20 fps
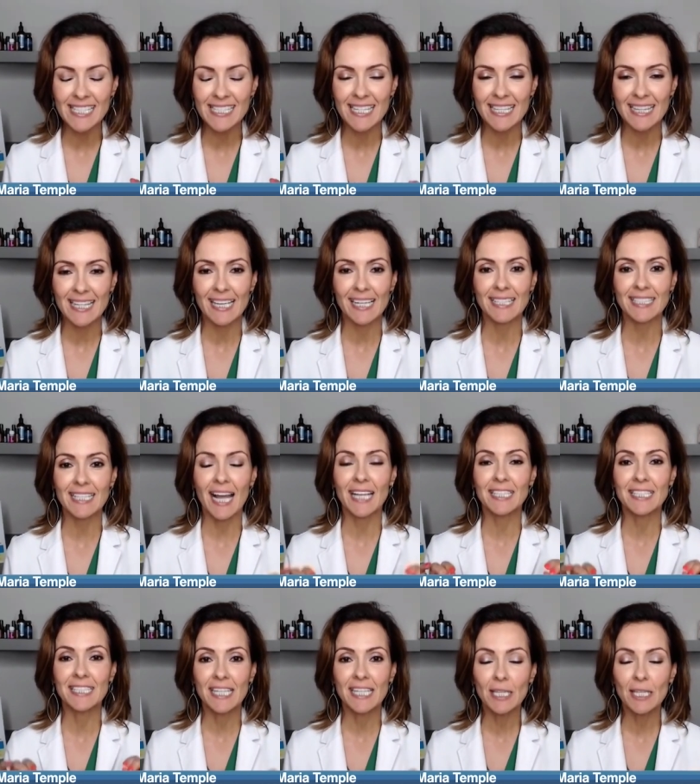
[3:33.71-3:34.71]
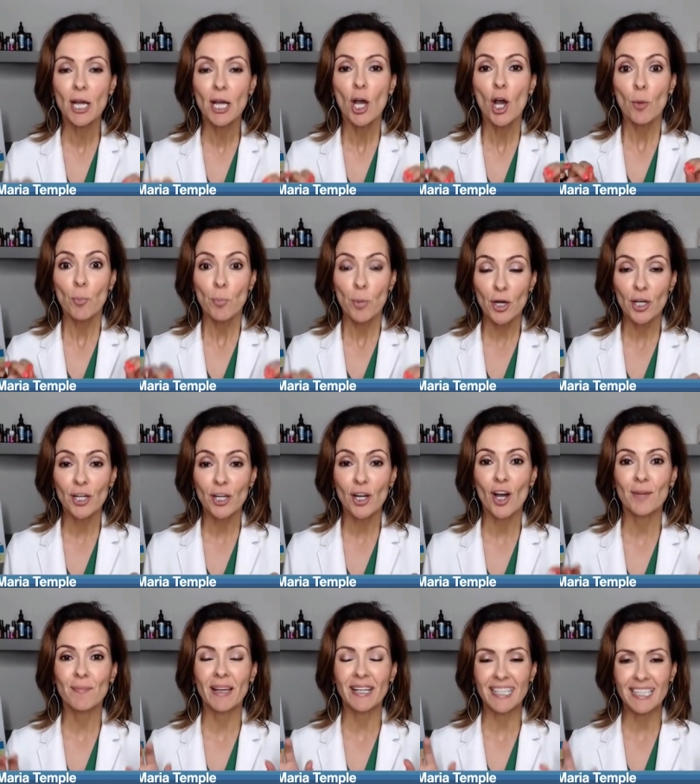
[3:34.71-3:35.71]
easy things. I did put
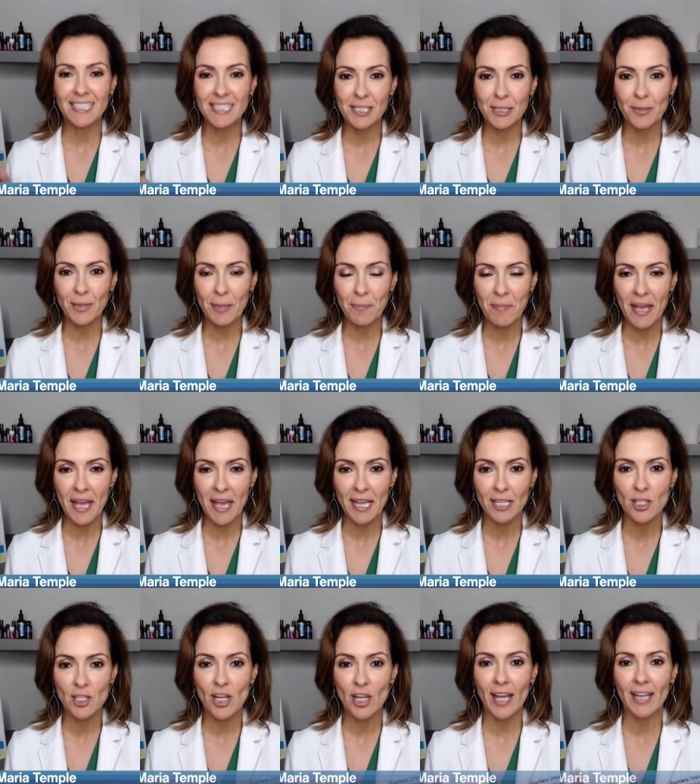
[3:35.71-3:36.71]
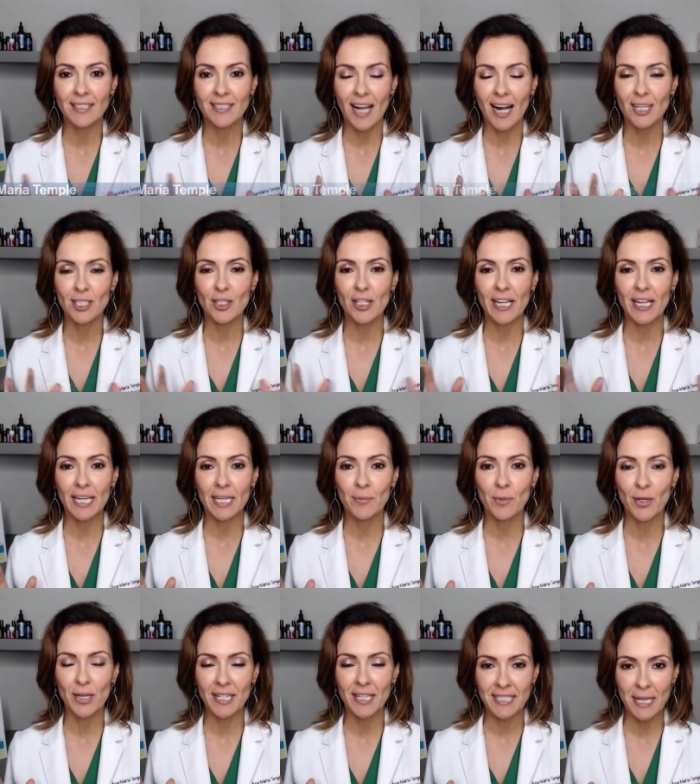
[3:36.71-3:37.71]
on my Instagram page at Dr.
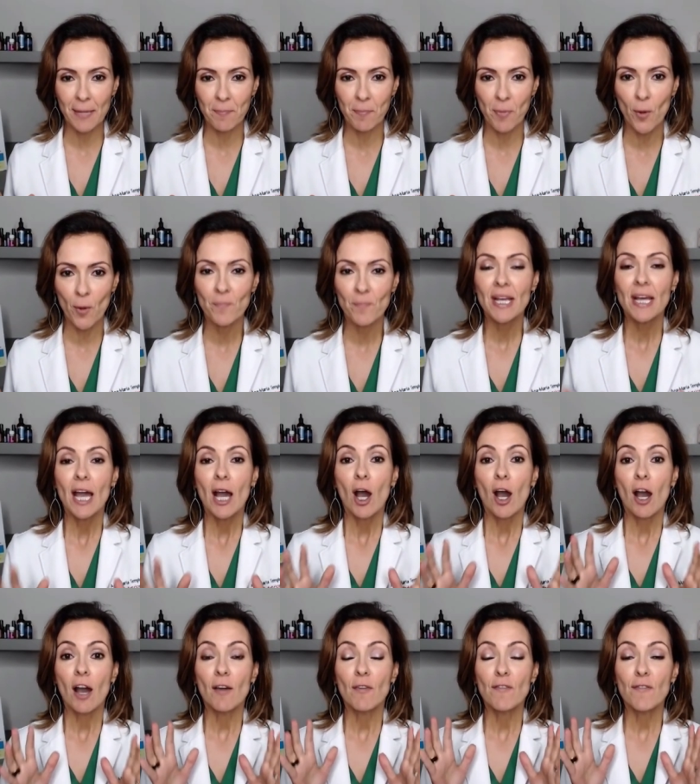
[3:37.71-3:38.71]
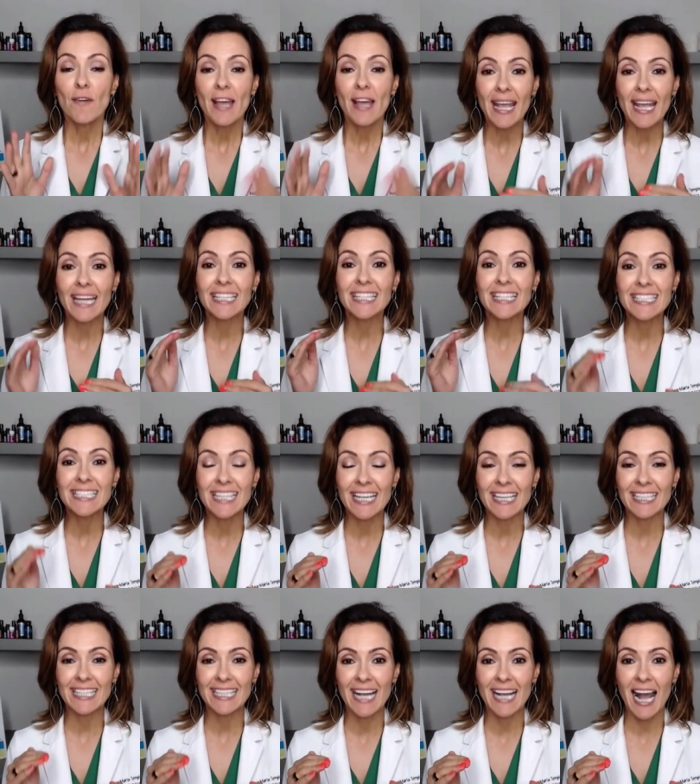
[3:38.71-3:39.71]
Ana-Maria Temple a handy
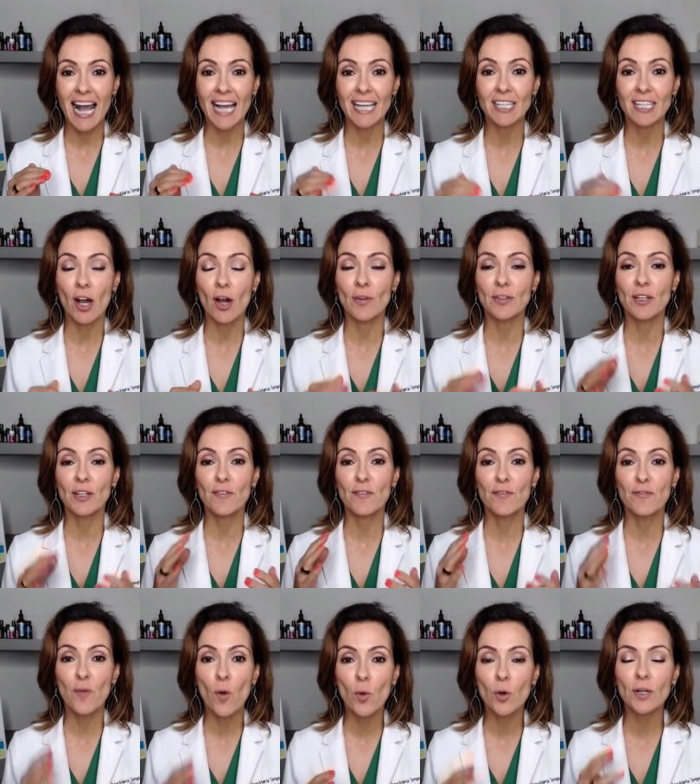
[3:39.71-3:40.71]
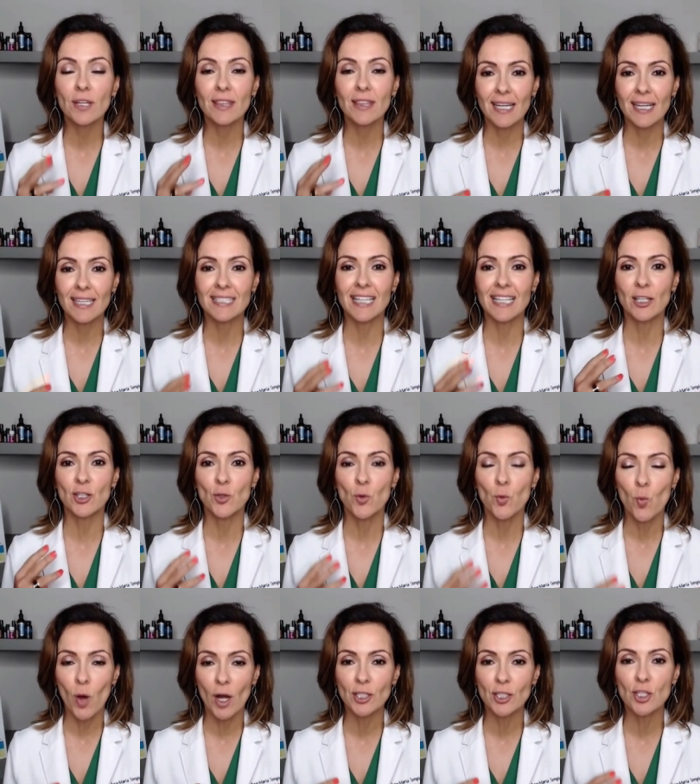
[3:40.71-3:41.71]
dandy guide on the four things that you
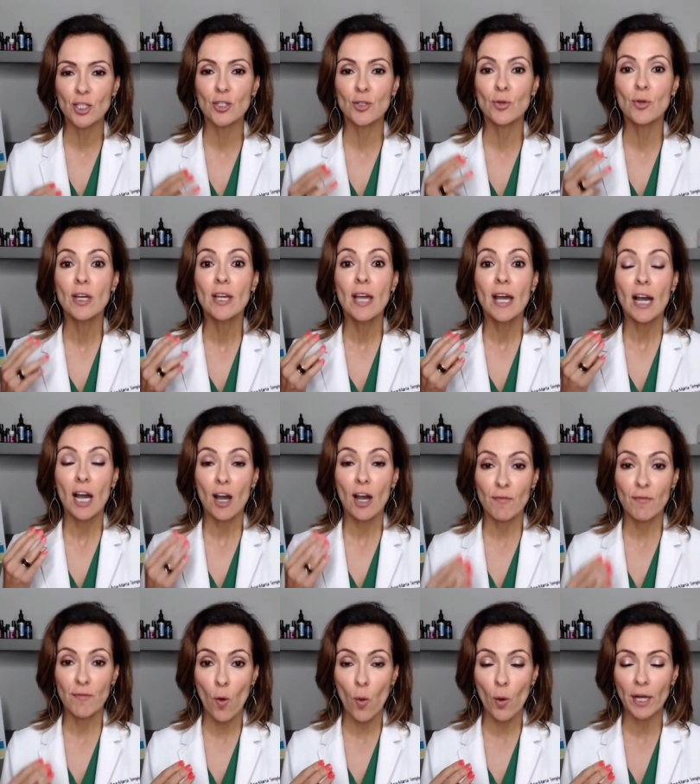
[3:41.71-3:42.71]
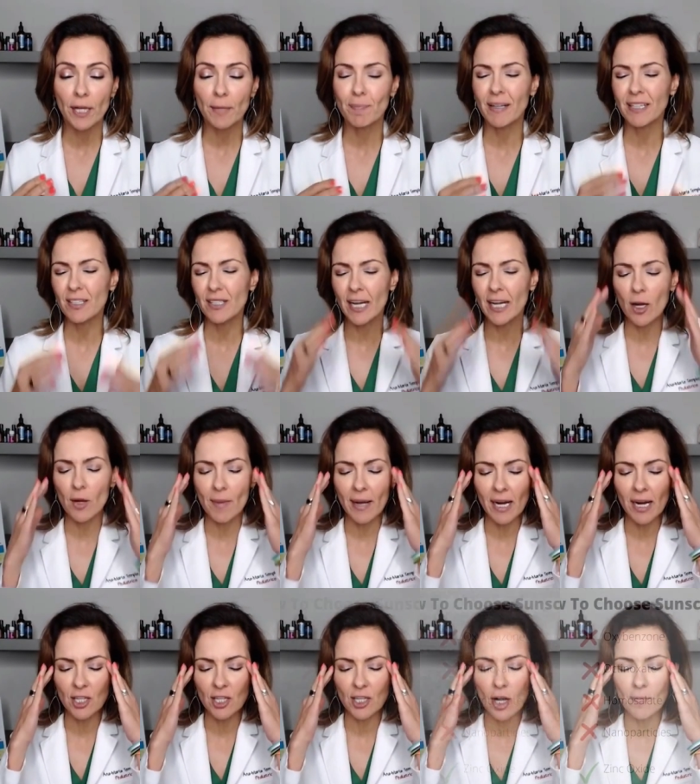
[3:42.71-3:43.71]
want to avoid. But you're like, oh my
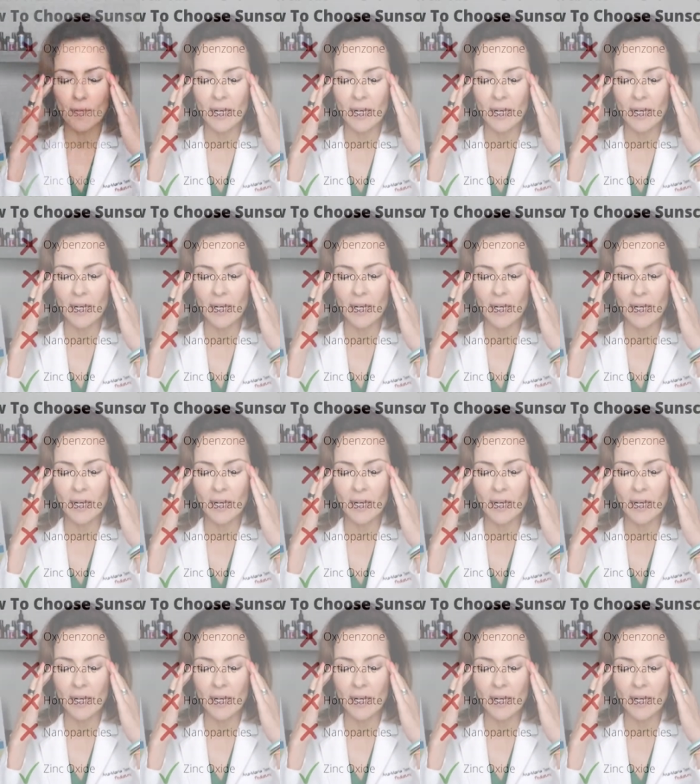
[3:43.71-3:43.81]
gosh,